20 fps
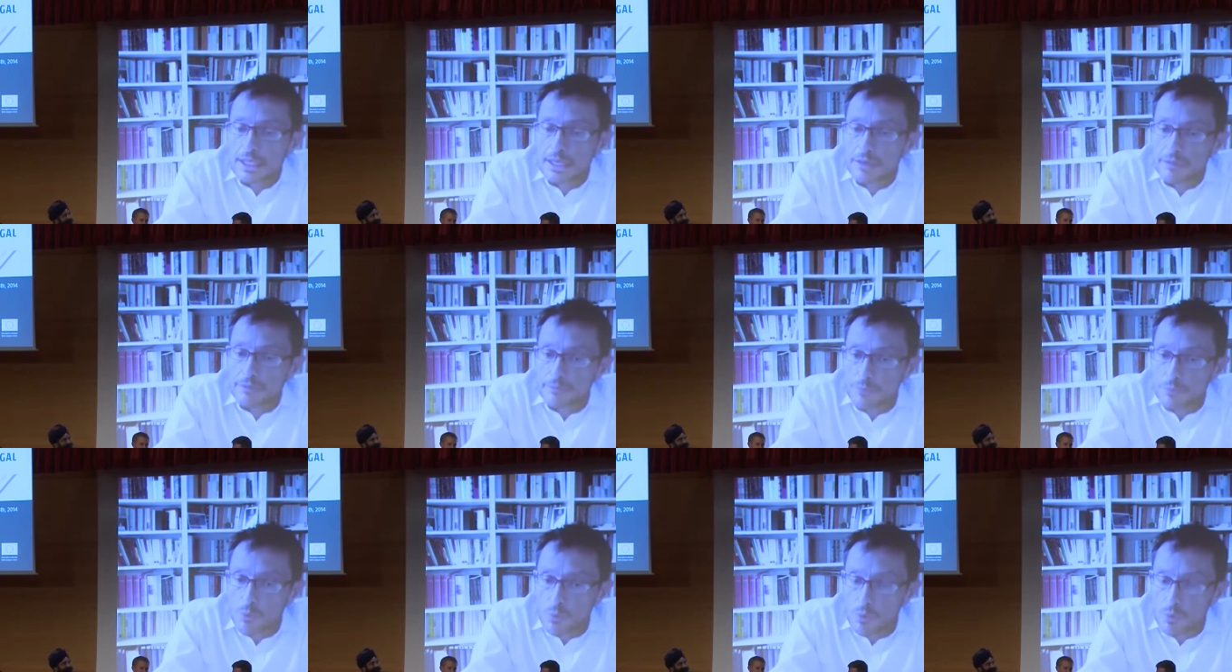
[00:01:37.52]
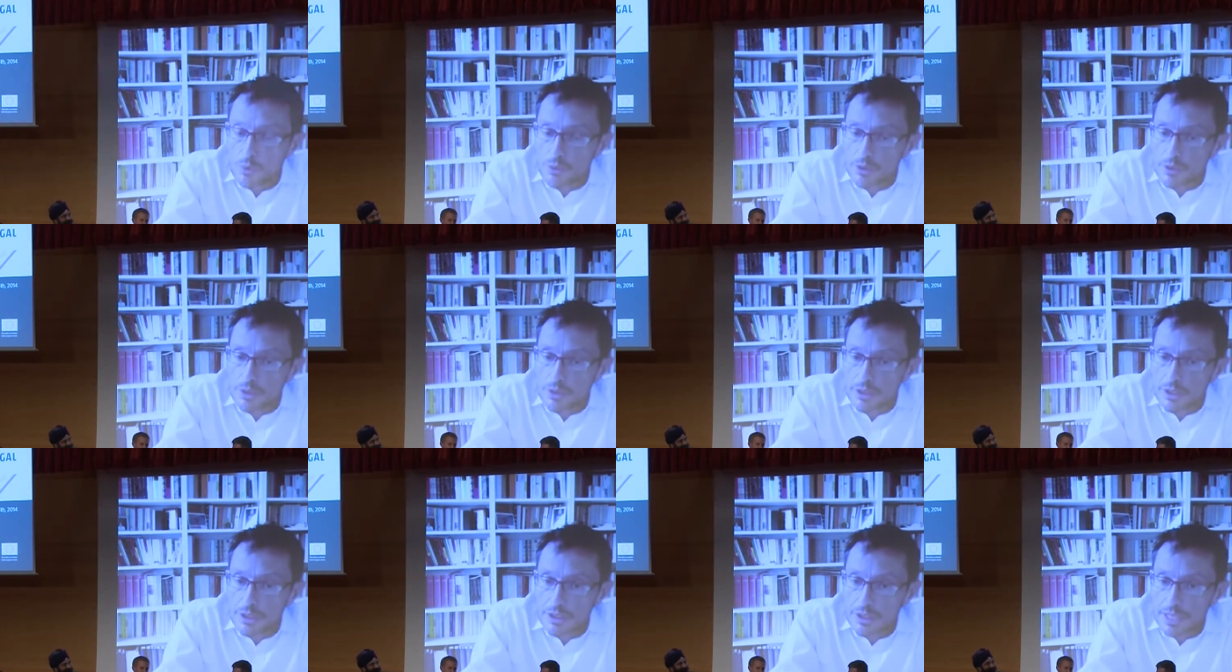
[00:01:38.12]
for
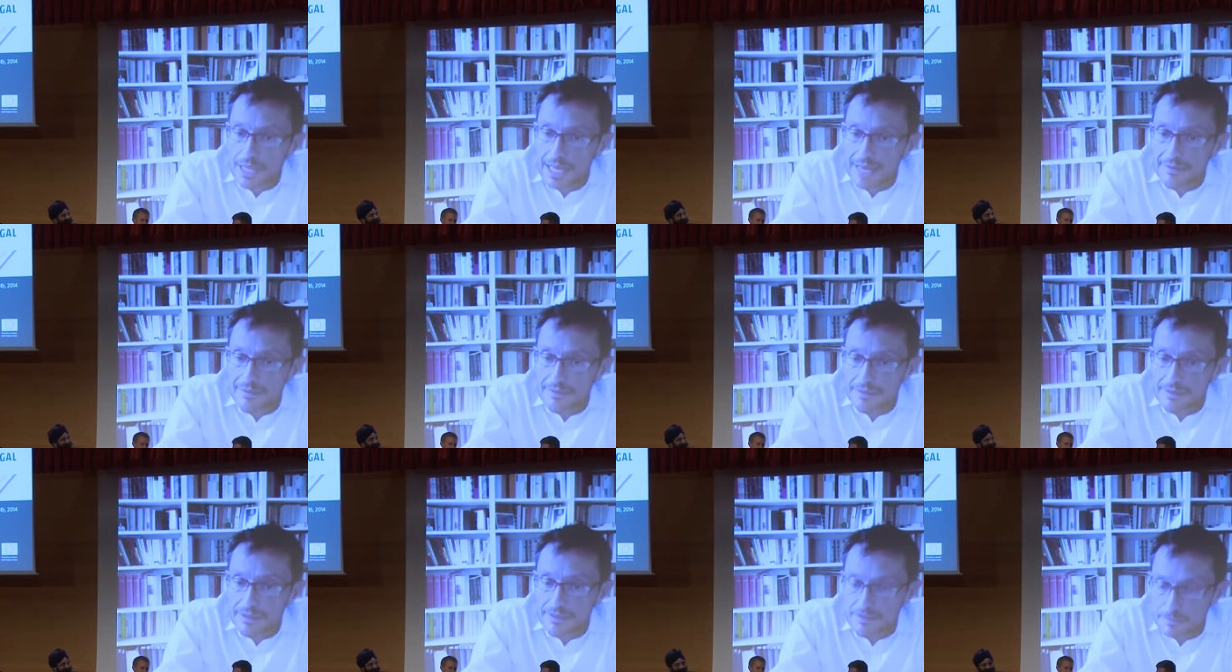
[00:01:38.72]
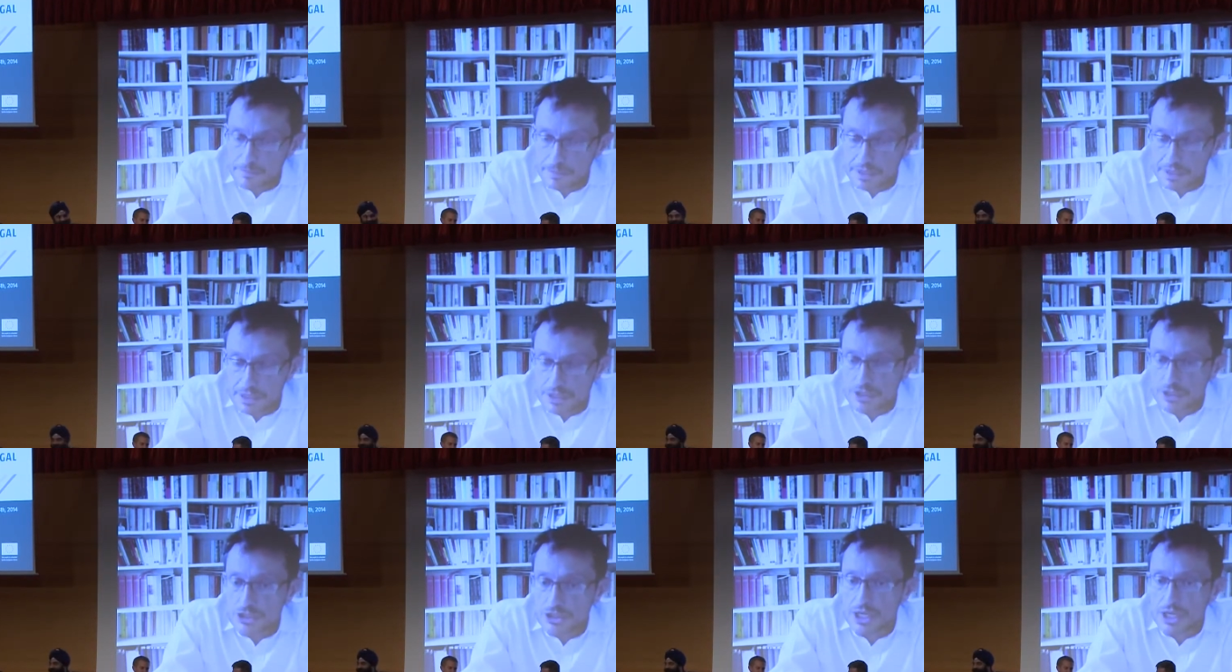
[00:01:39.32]
giving me
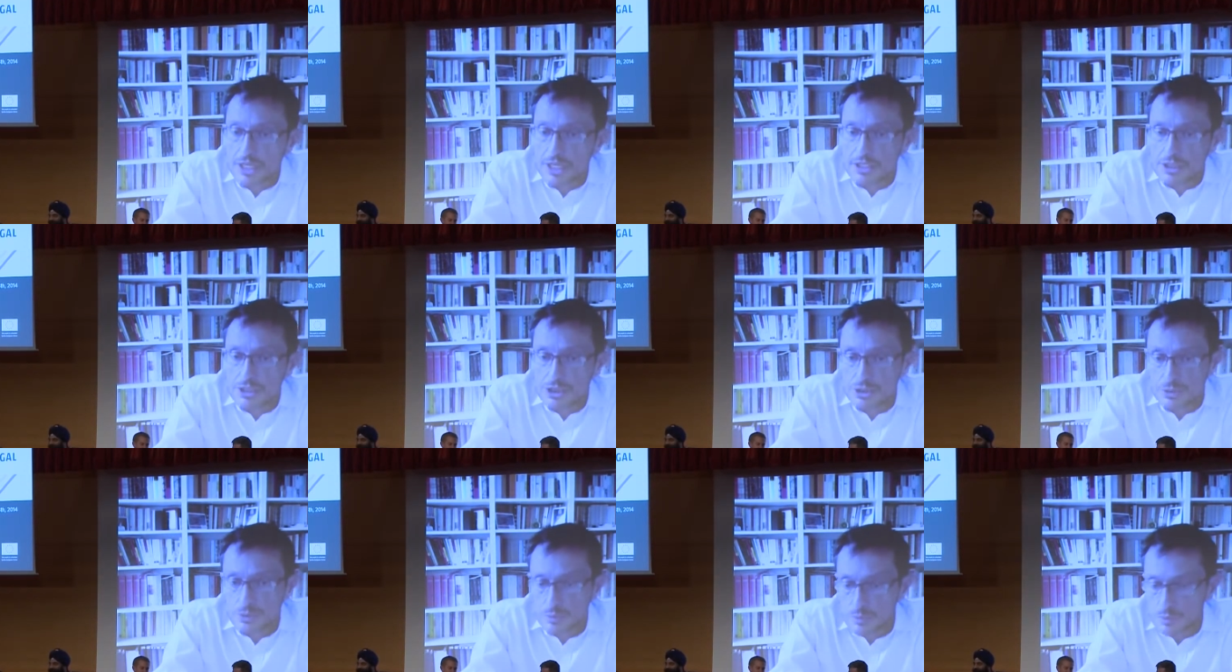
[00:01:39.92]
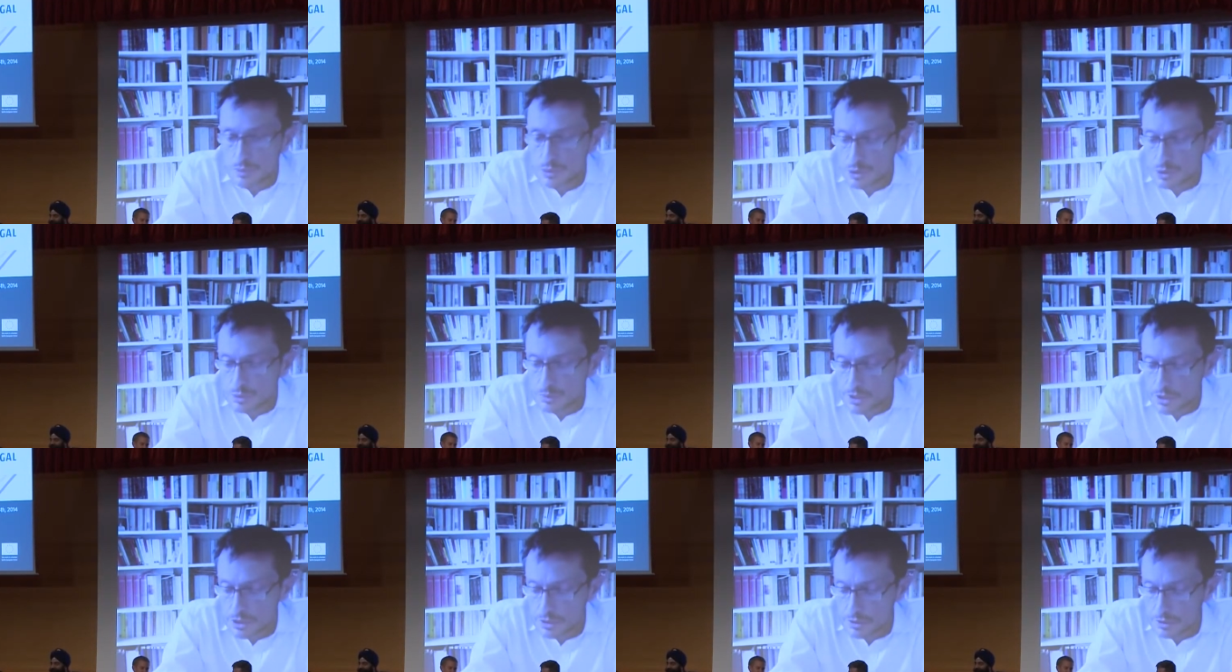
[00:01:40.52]
the chance to
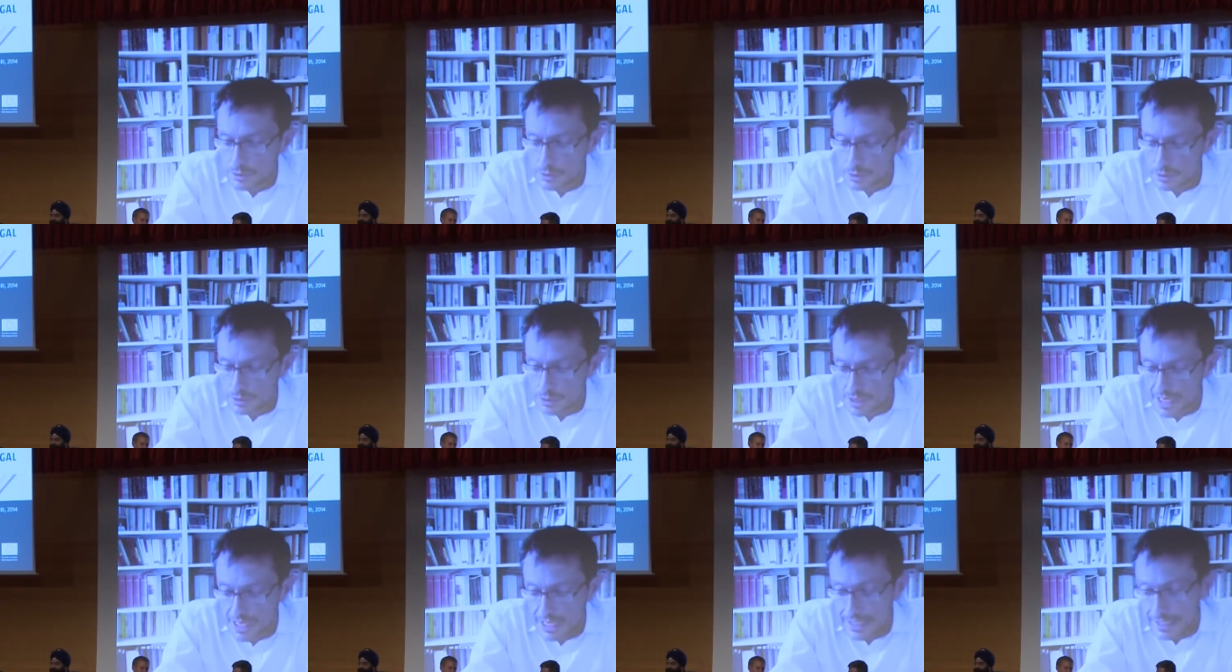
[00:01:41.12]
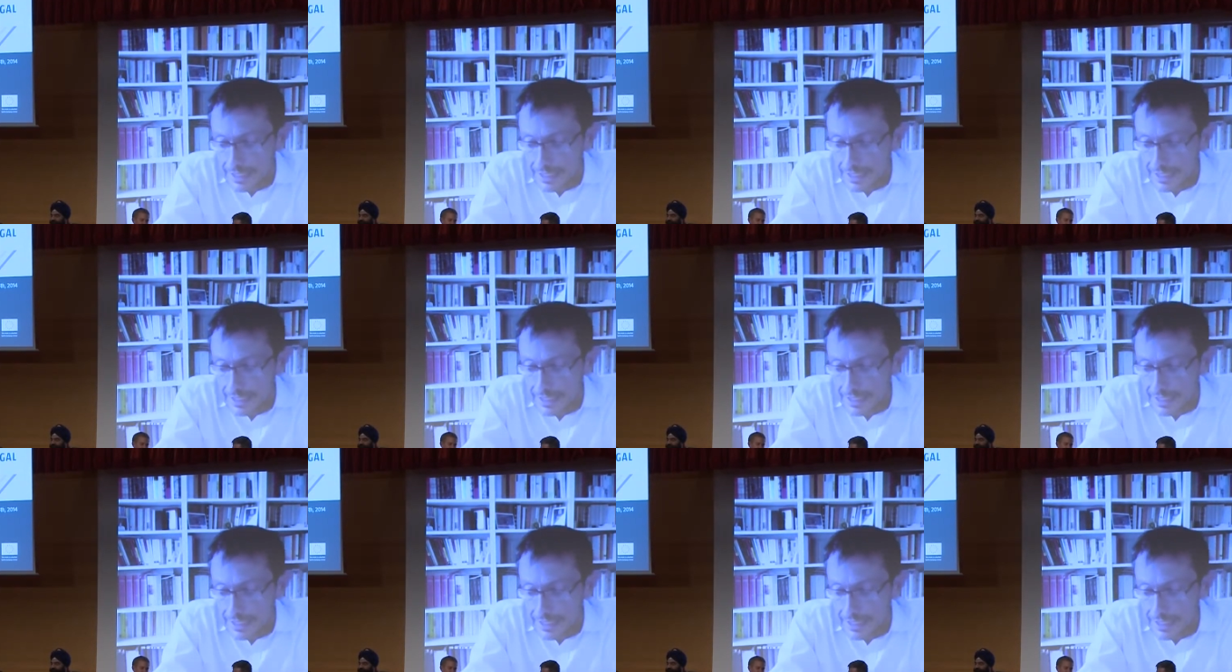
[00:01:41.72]
speak to you today.